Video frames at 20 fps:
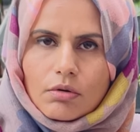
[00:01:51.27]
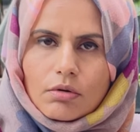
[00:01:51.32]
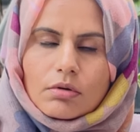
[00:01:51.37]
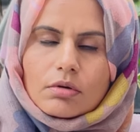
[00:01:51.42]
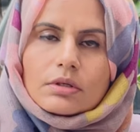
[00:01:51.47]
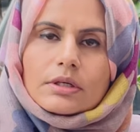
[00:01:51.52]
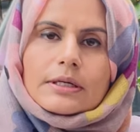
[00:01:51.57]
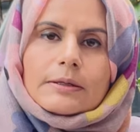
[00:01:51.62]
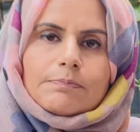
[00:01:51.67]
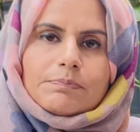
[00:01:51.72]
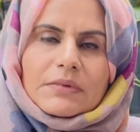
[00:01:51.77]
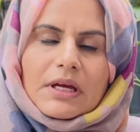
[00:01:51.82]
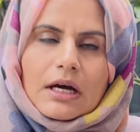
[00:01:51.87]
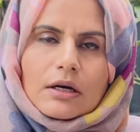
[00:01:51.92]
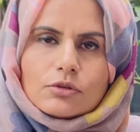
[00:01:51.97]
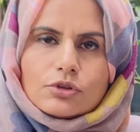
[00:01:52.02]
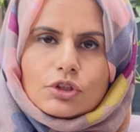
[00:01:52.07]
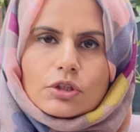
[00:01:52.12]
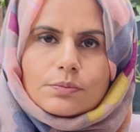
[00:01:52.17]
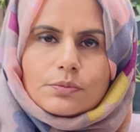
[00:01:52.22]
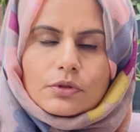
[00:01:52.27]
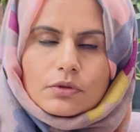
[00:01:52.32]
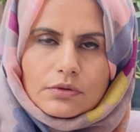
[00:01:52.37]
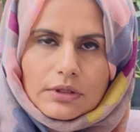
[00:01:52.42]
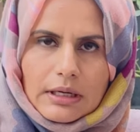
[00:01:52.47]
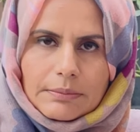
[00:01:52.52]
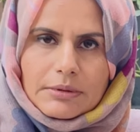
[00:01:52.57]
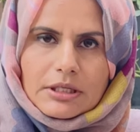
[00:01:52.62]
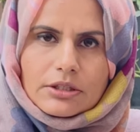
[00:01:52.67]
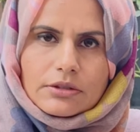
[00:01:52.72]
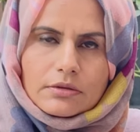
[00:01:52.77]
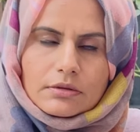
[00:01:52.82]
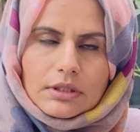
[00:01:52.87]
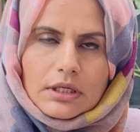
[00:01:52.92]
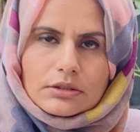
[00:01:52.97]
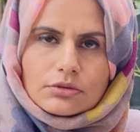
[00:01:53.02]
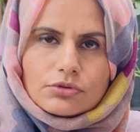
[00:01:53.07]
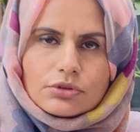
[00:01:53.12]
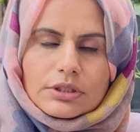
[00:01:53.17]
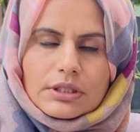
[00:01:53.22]
or house job program in your
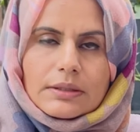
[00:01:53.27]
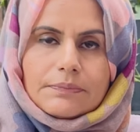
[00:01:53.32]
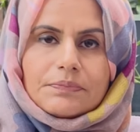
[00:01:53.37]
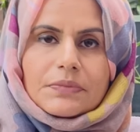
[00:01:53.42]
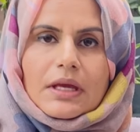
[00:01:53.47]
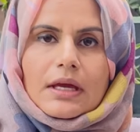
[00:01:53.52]
country.